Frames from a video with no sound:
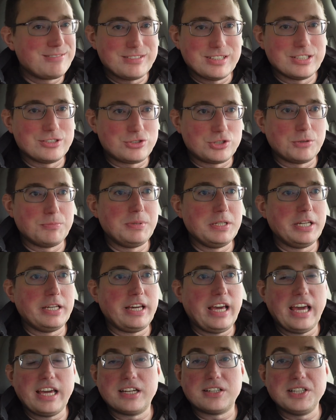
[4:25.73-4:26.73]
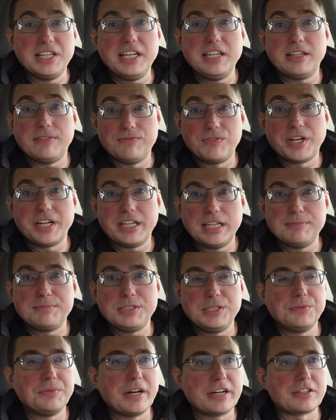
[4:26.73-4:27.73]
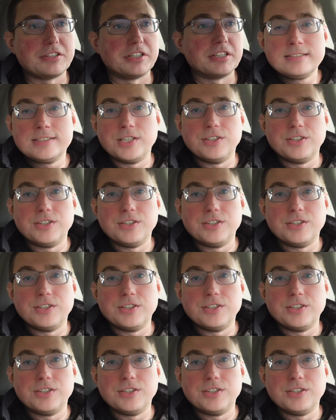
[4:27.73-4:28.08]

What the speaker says: It should be a clean and very empty record.